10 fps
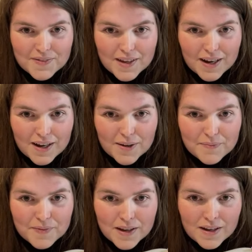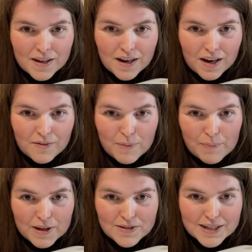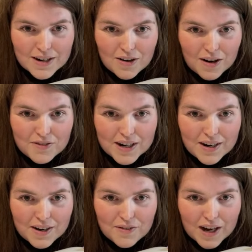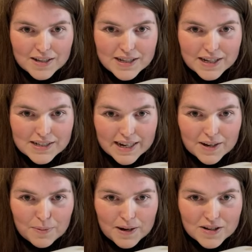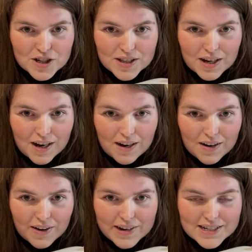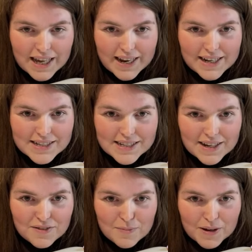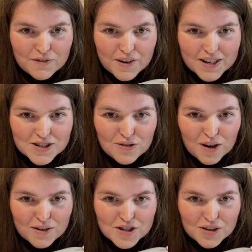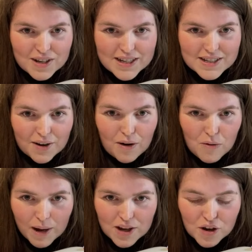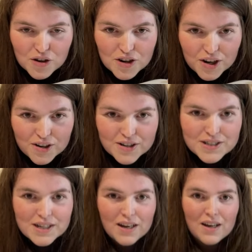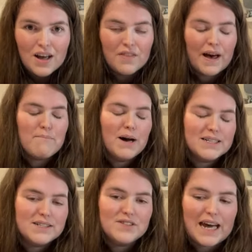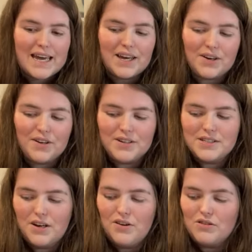I remember using a crafting knife cutting decoupage in the car going to the NEC for my first craft show years ago. Oh my goodness, that must have taken so long.